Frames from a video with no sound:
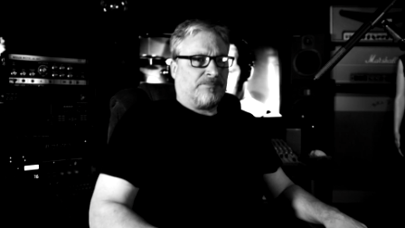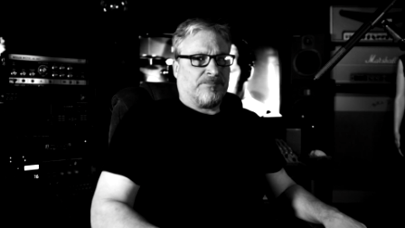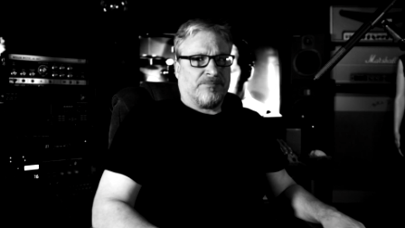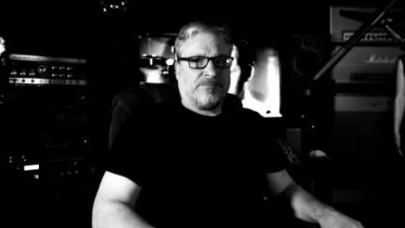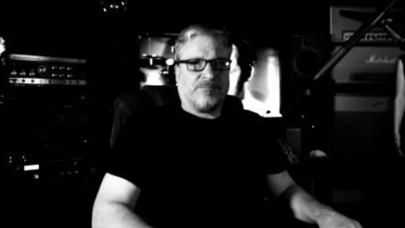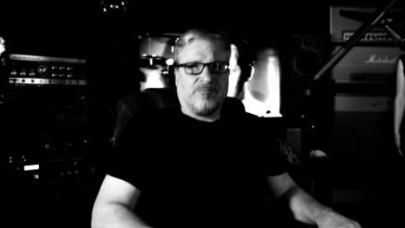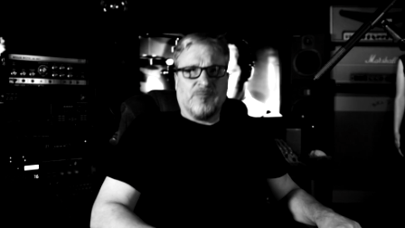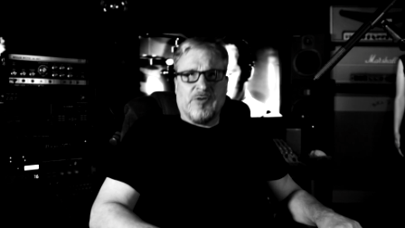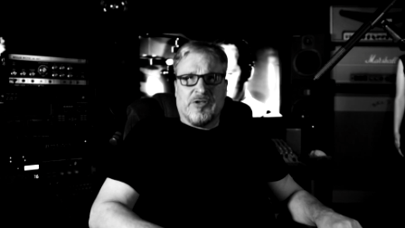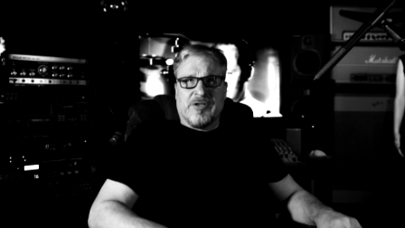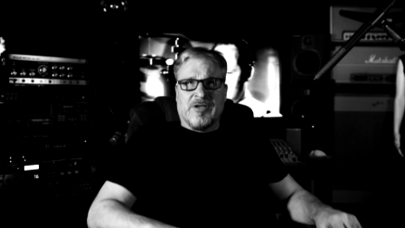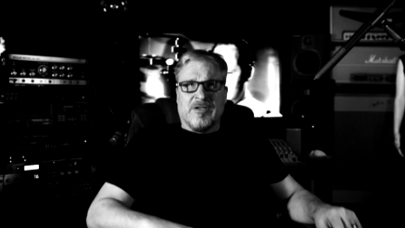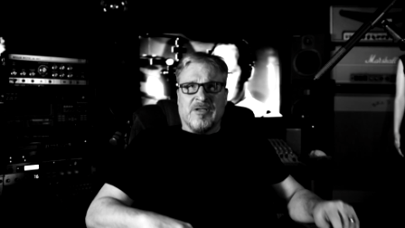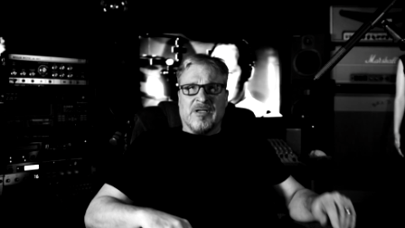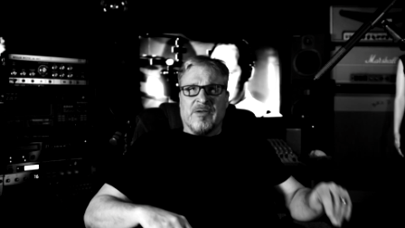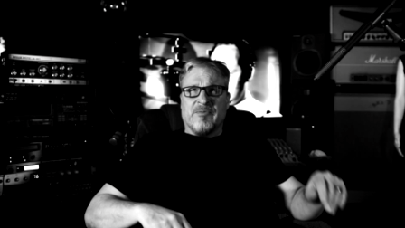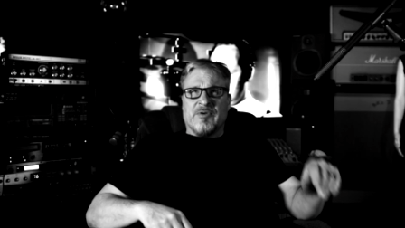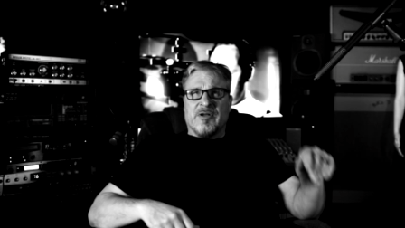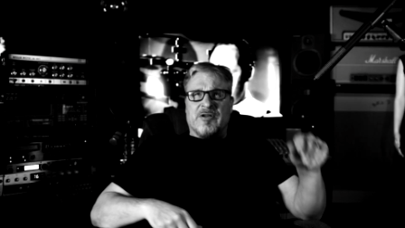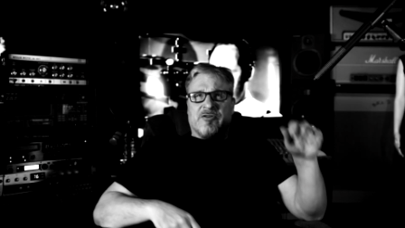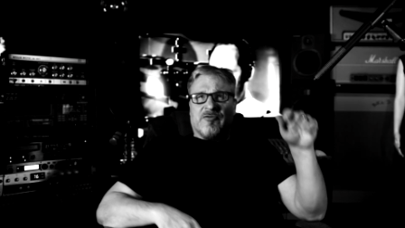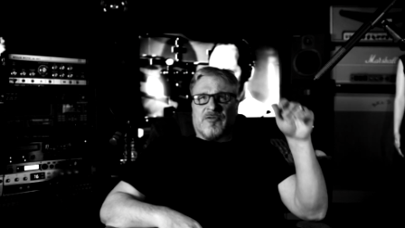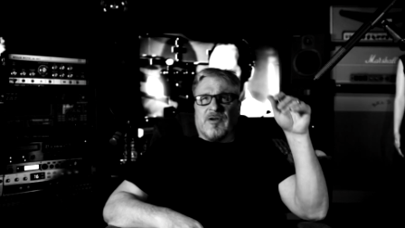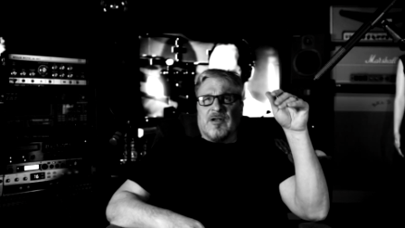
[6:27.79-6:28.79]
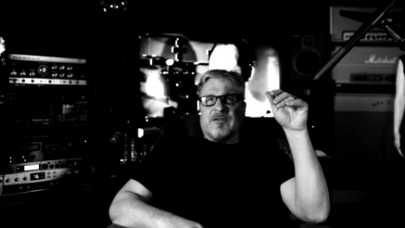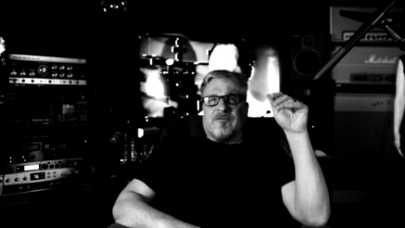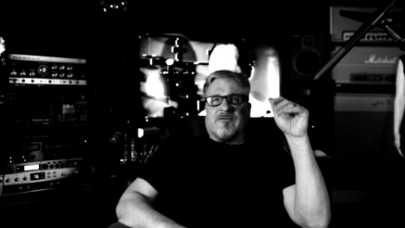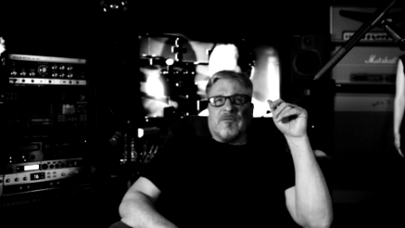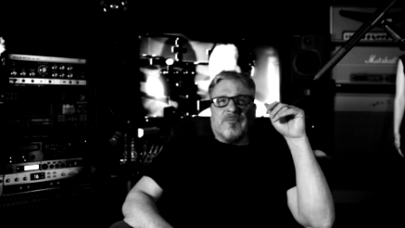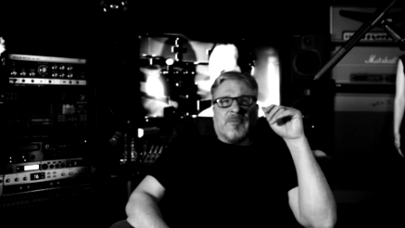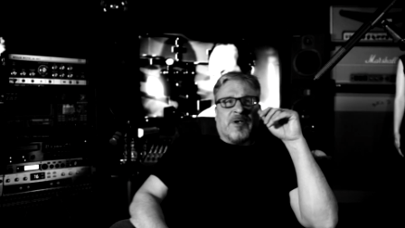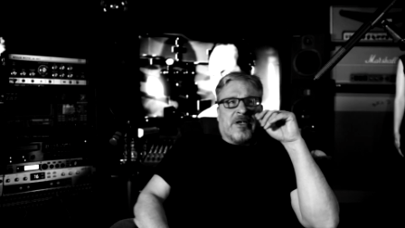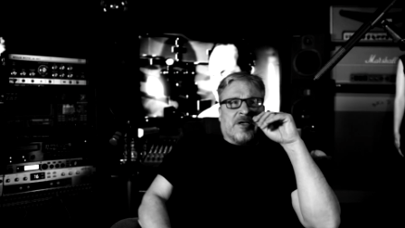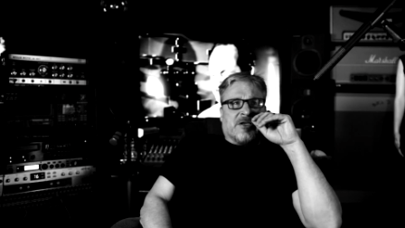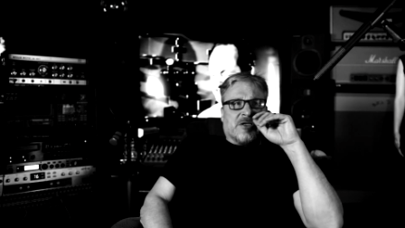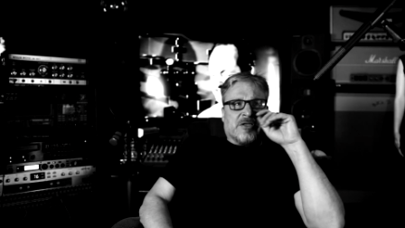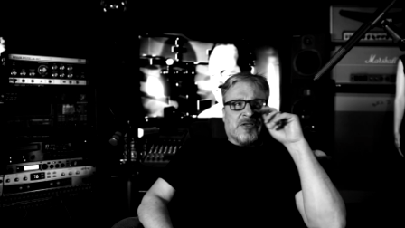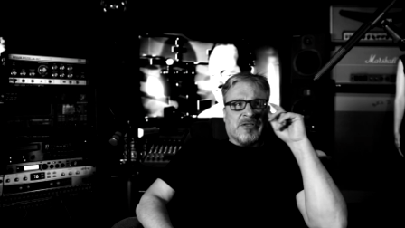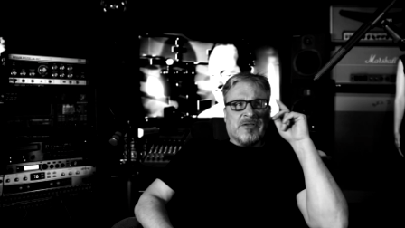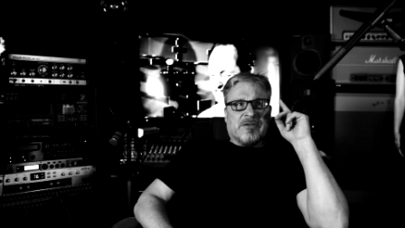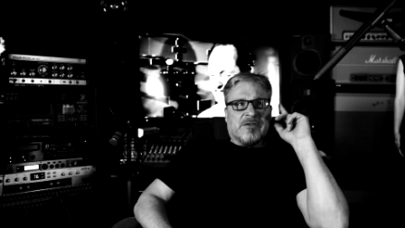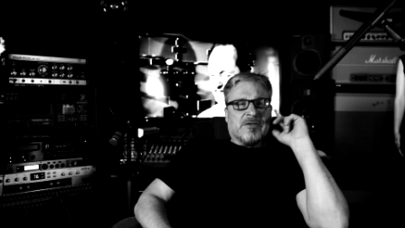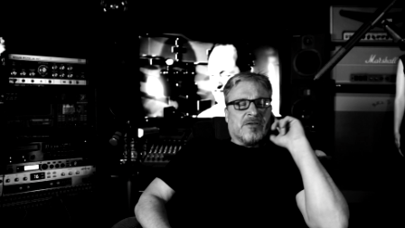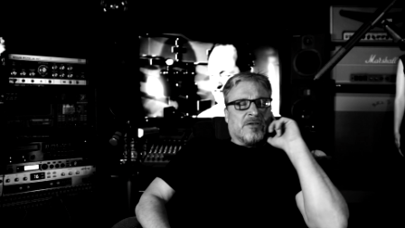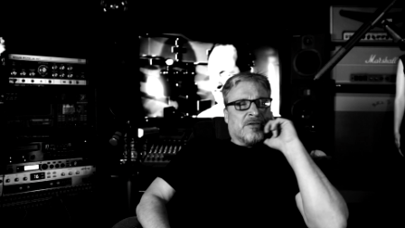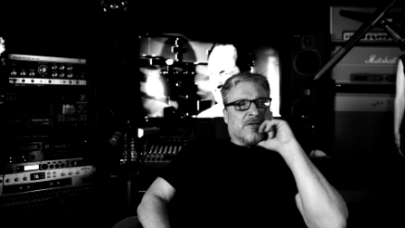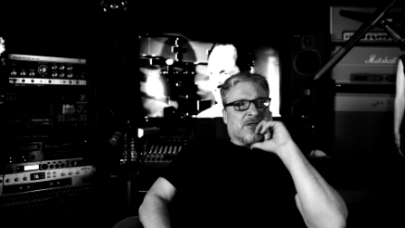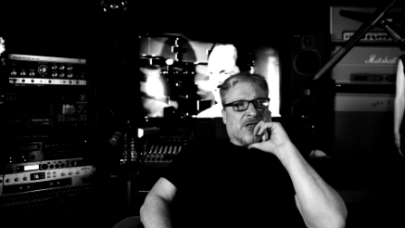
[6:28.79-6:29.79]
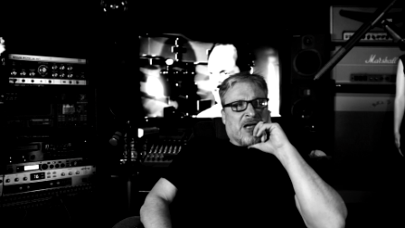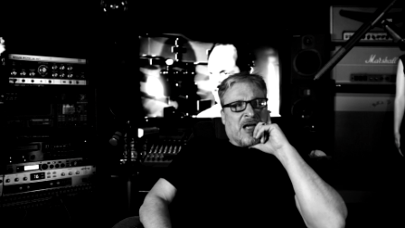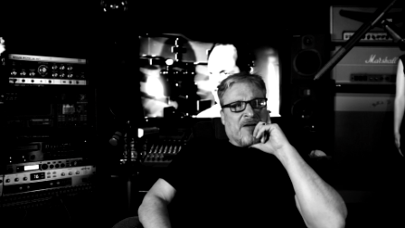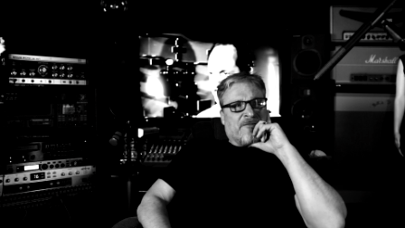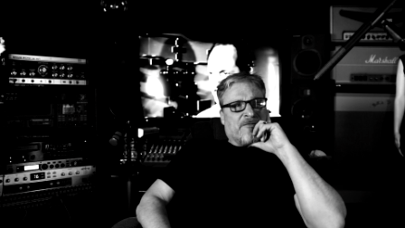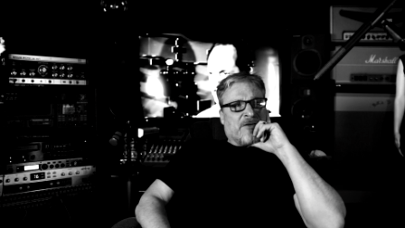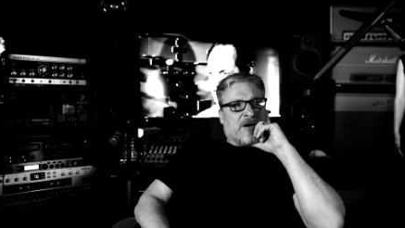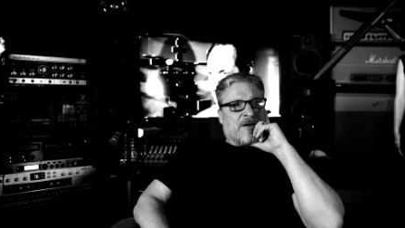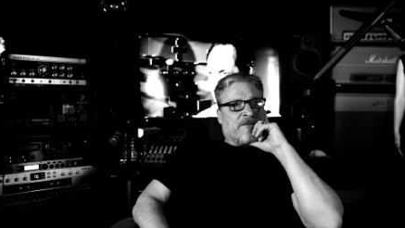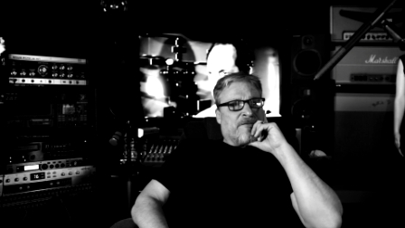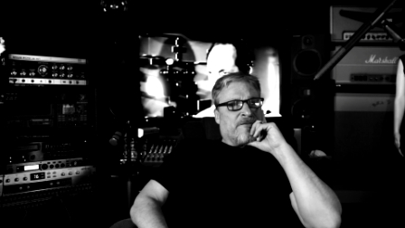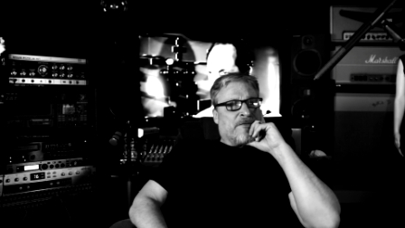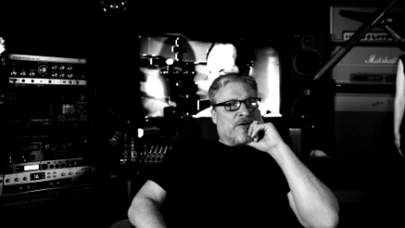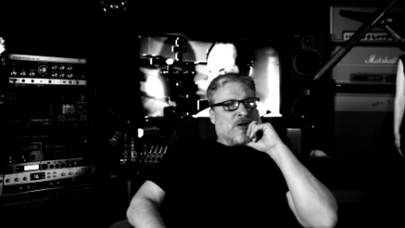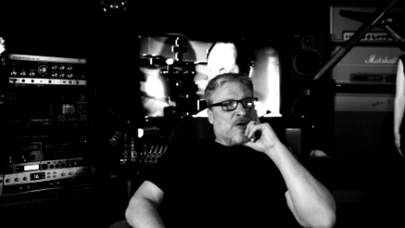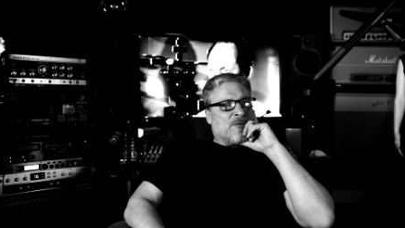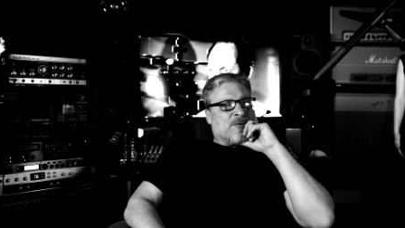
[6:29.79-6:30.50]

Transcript: with unlimited transformations, a sci-fi film. I